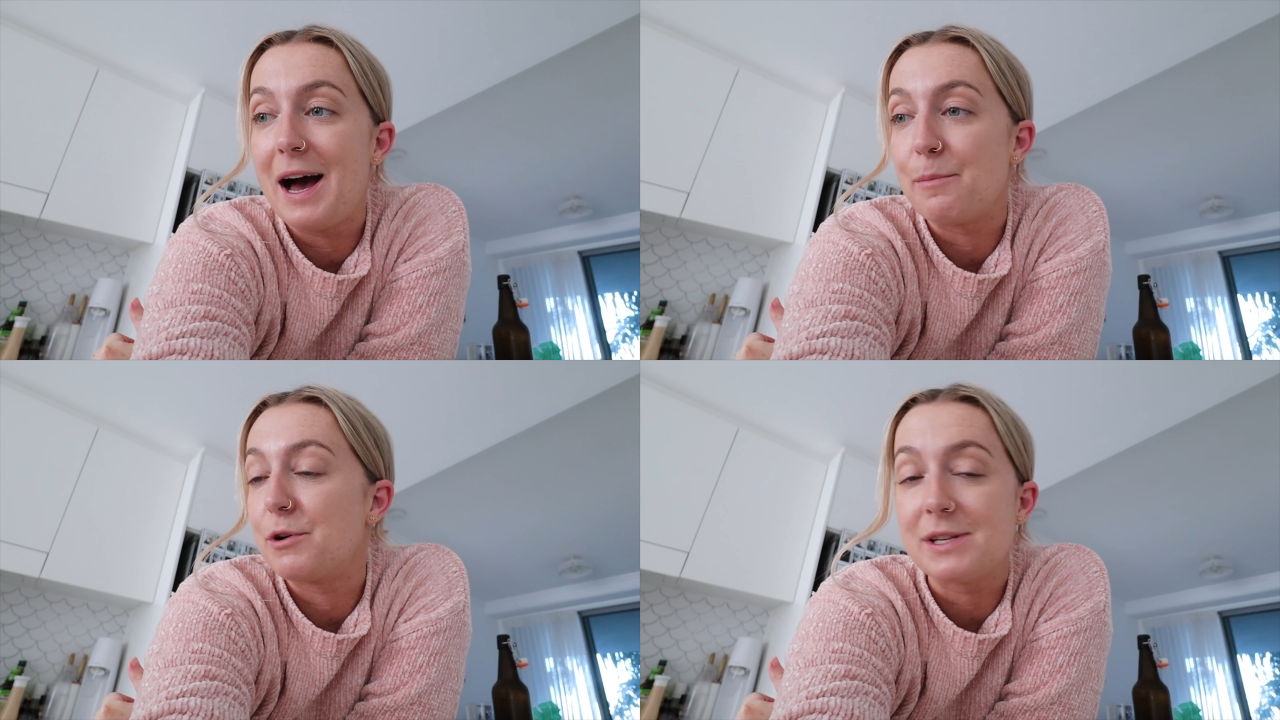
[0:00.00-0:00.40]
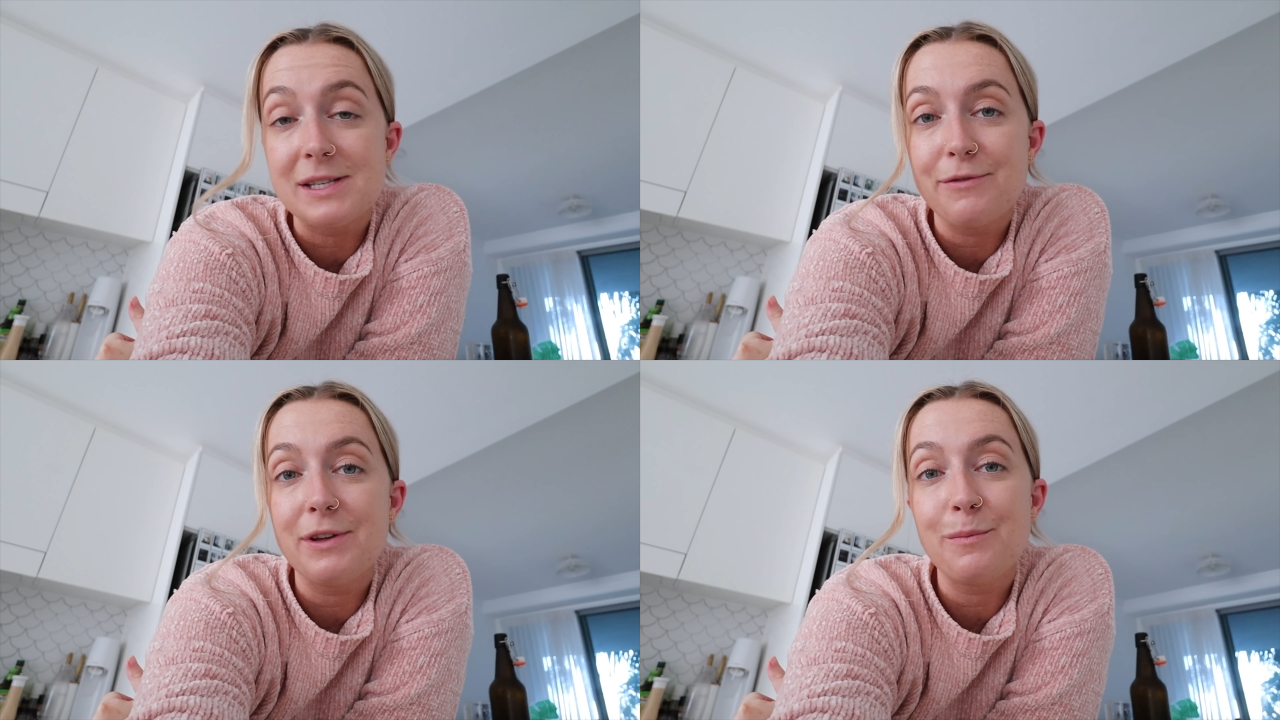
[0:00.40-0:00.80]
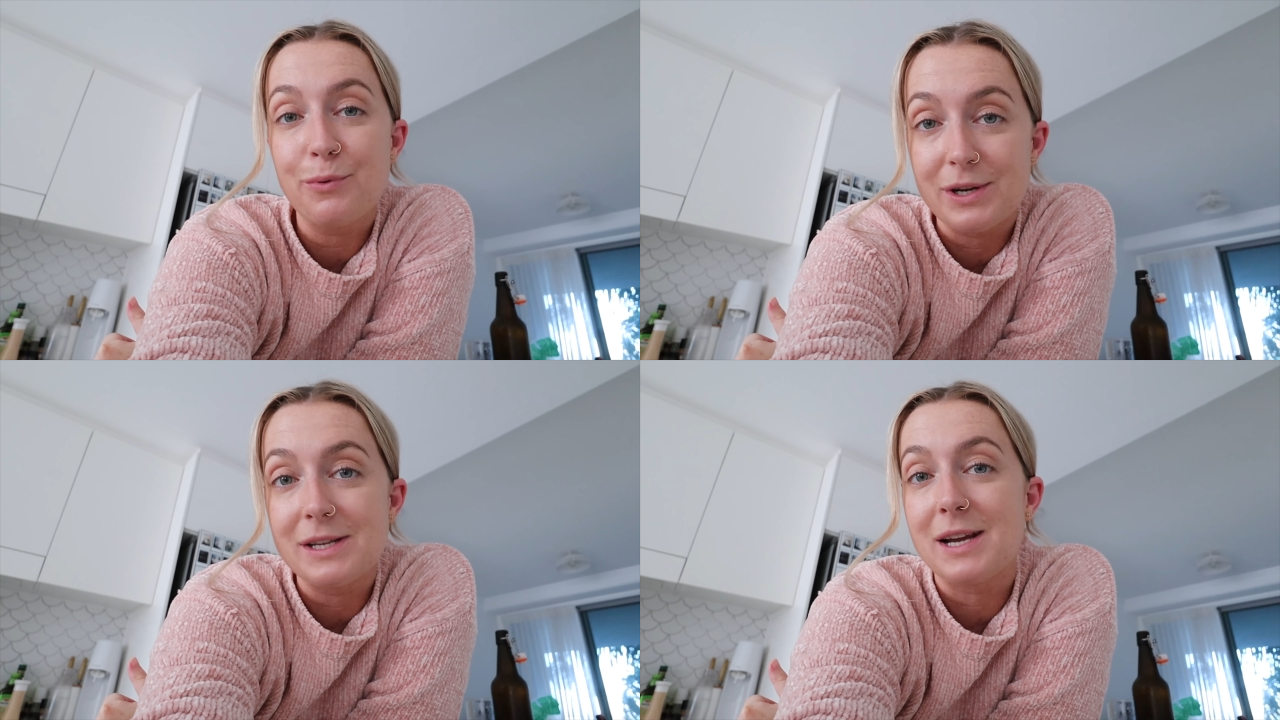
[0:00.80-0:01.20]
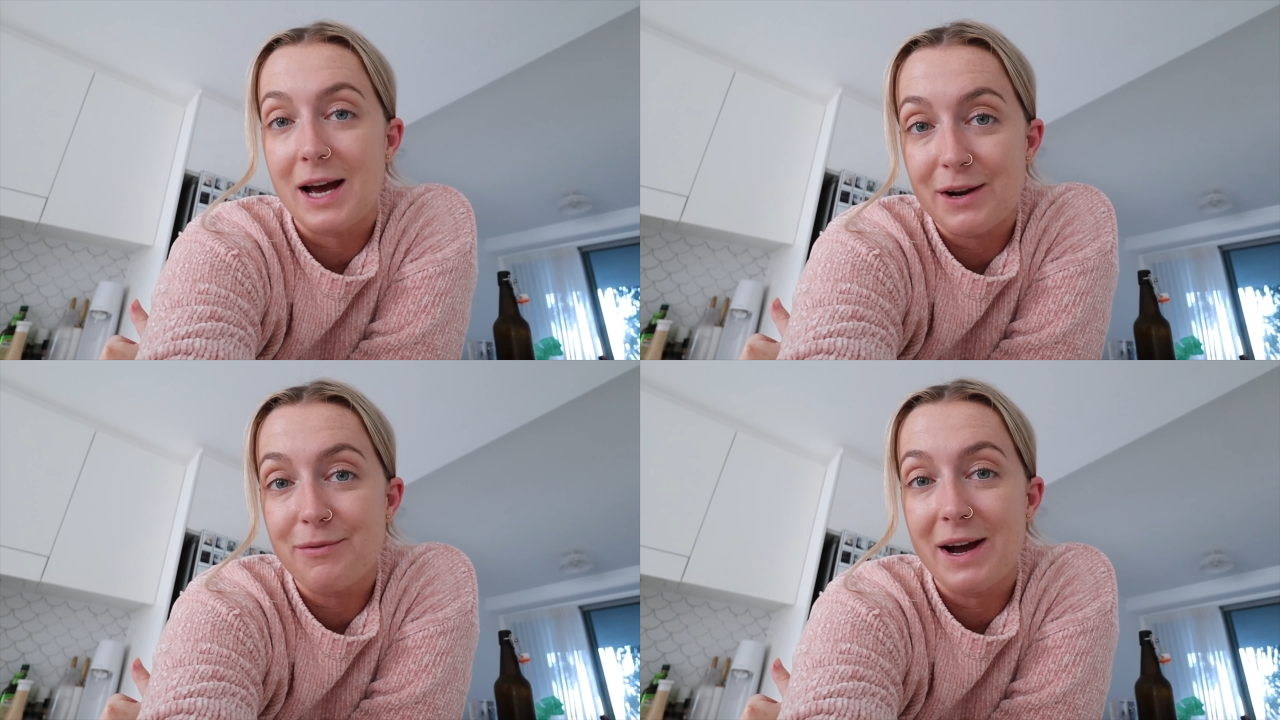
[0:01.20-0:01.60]
I'm honestly feeling pretty
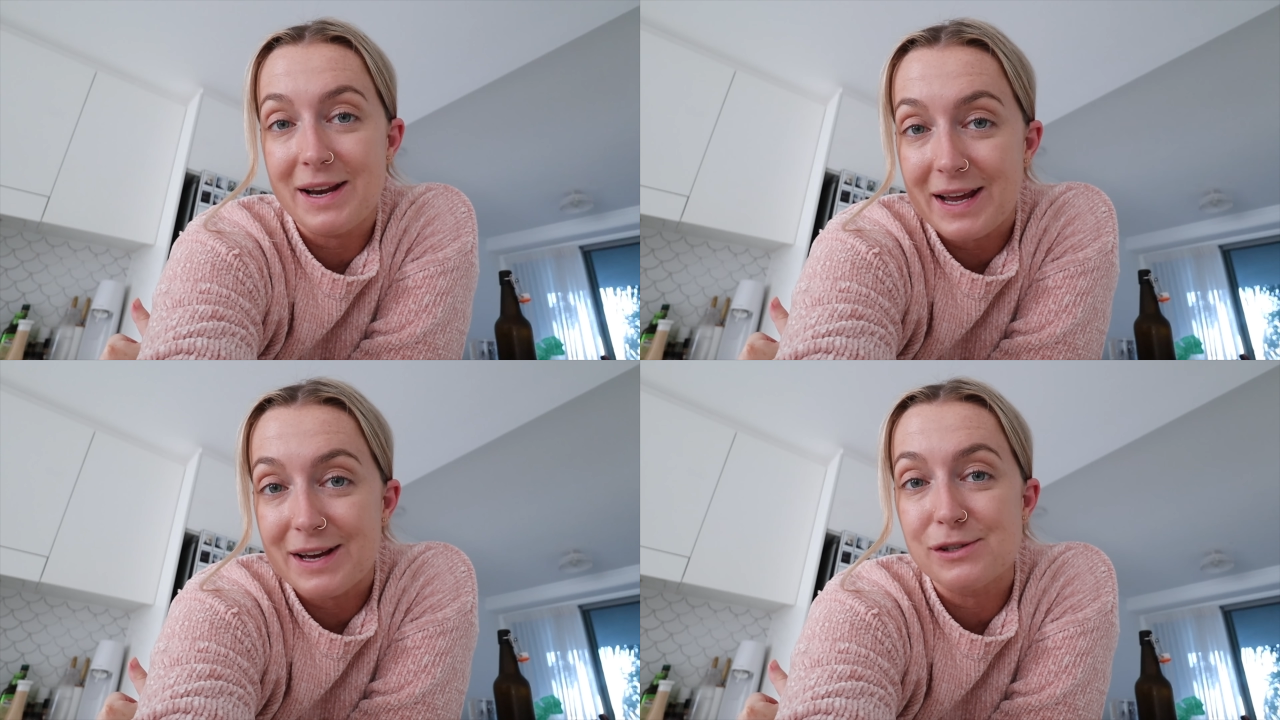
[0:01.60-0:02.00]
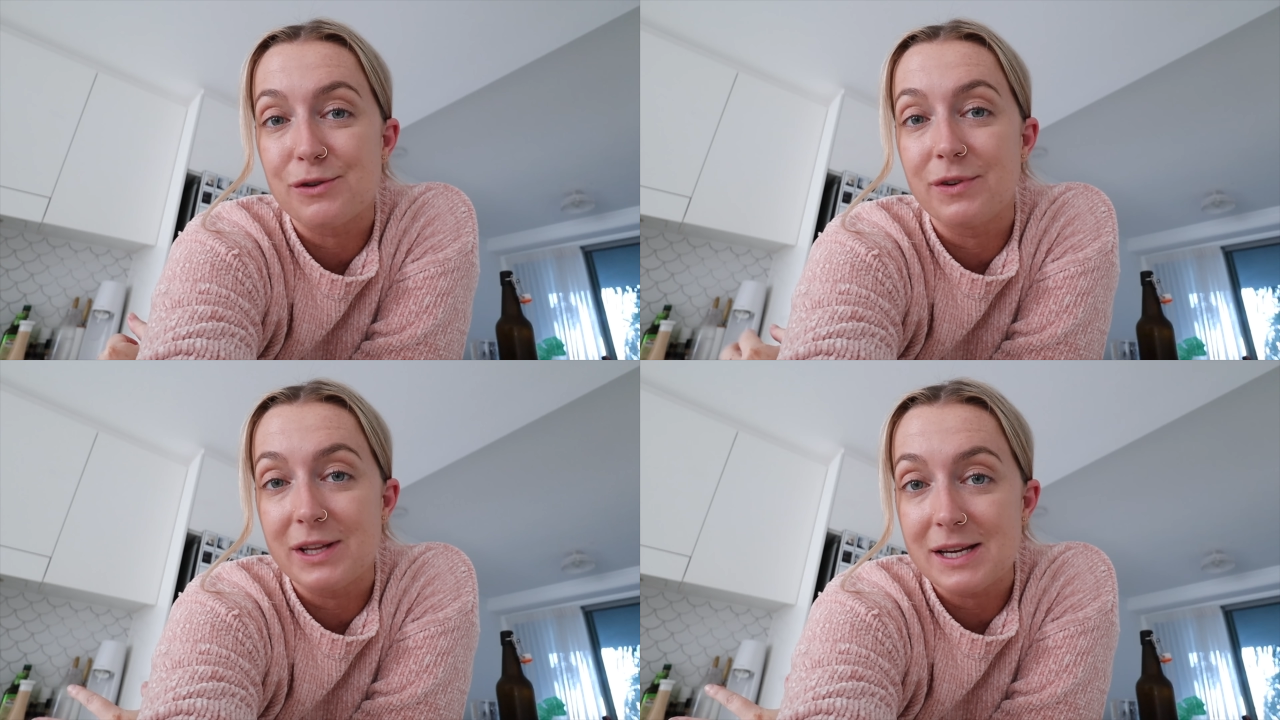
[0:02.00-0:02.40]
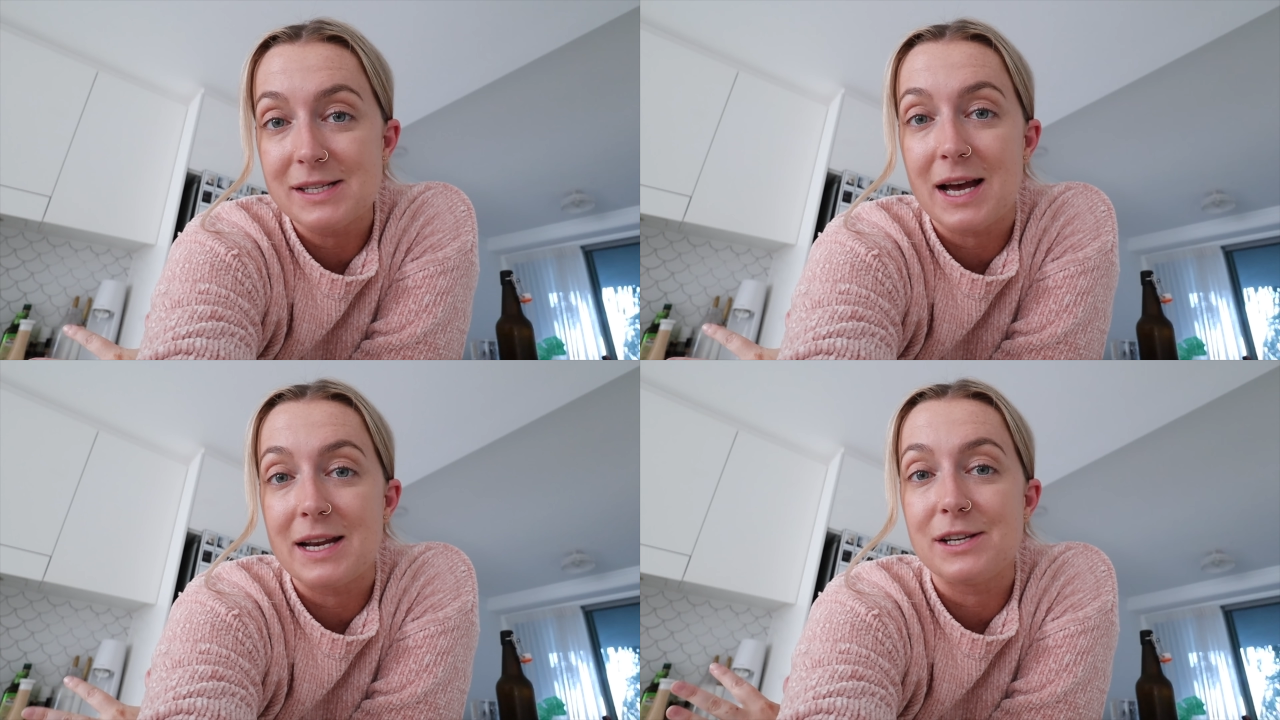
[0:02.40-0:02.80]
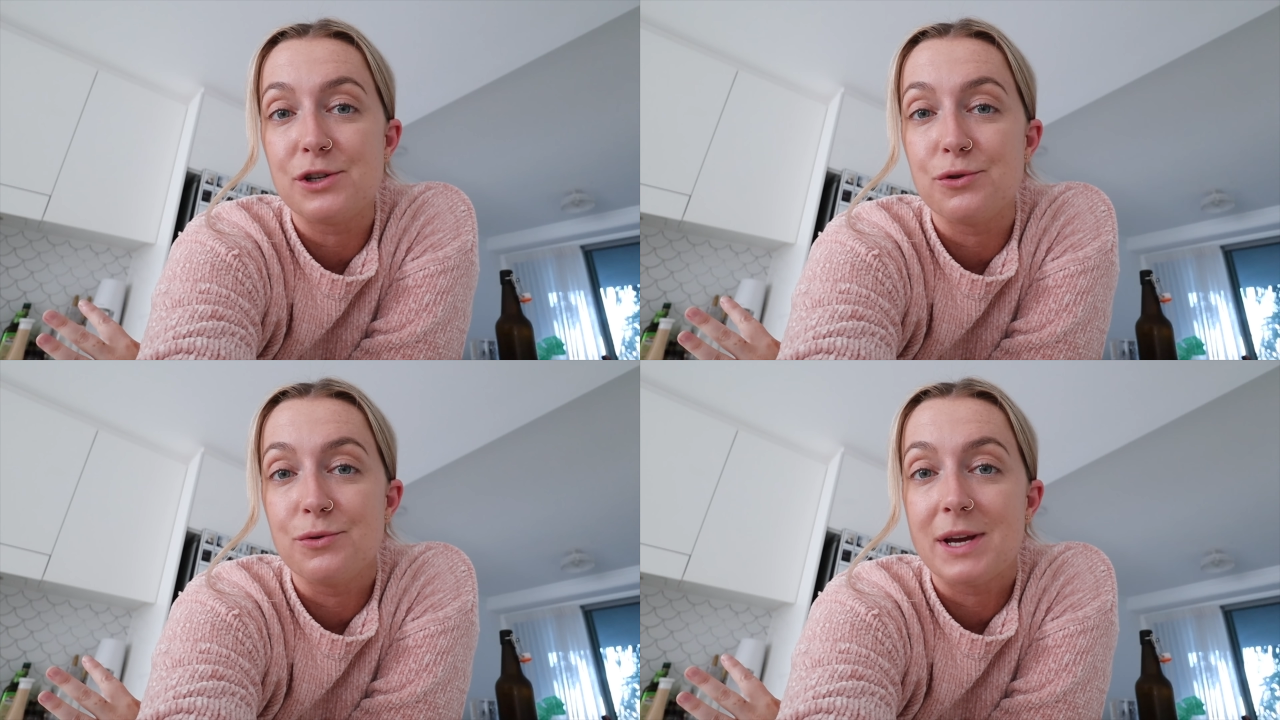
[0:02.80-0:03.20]
tired right now, so really excited
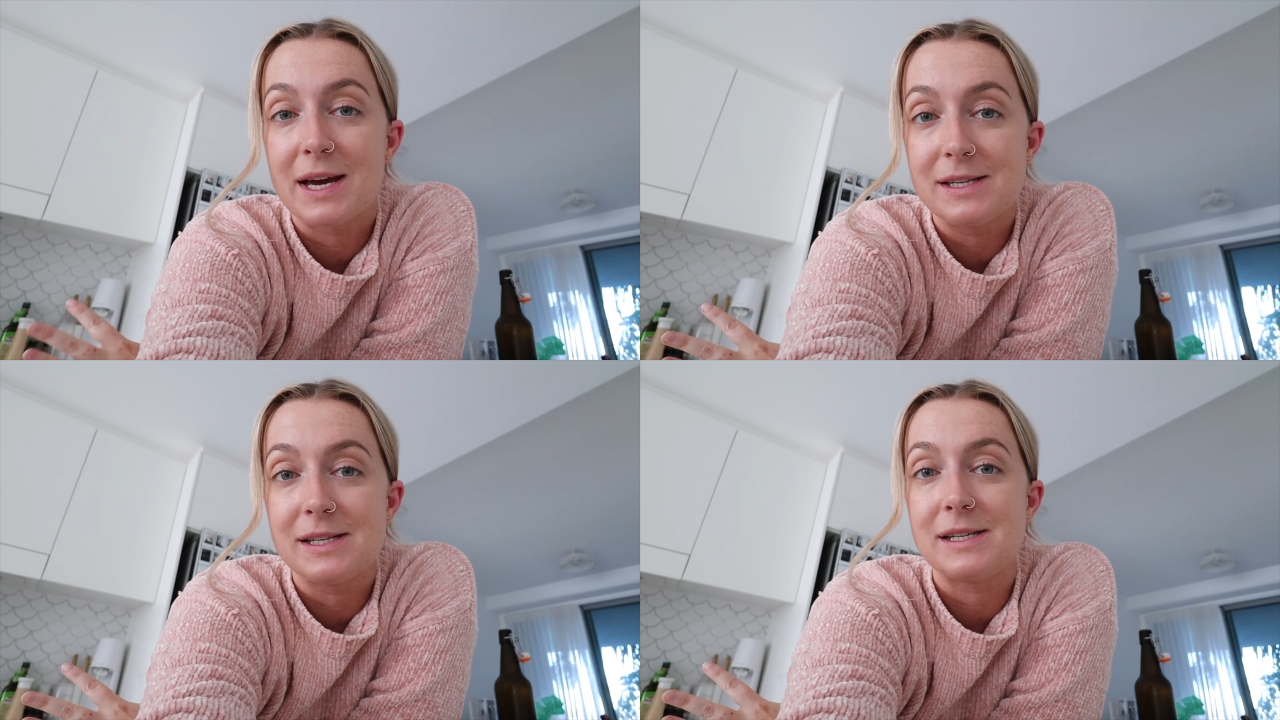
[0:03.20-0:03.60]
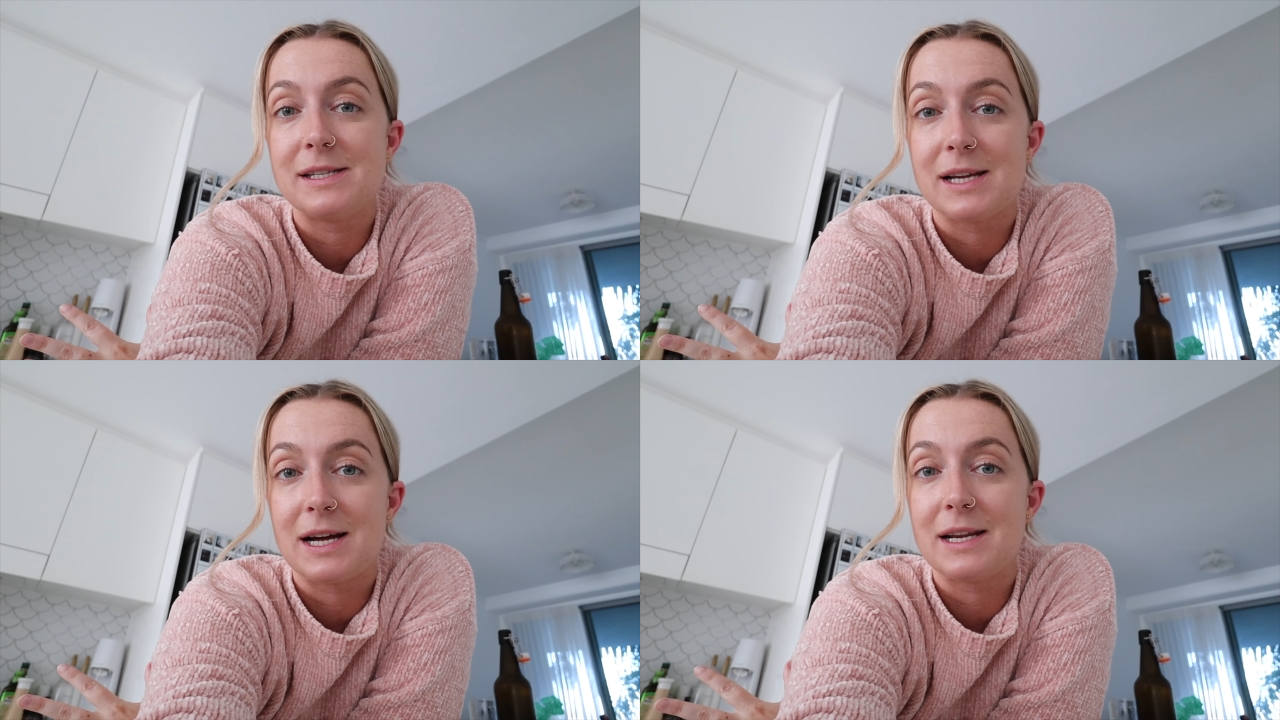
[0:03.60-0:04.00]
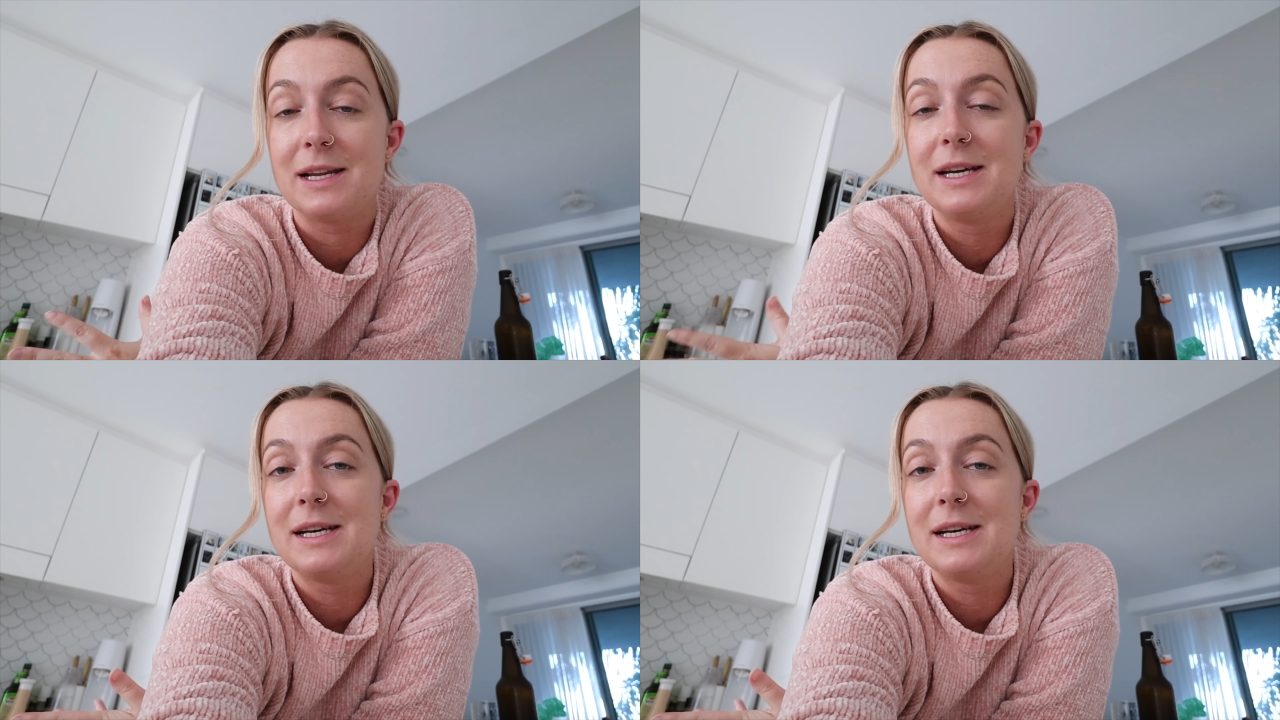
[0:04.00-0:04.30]
to get dinner done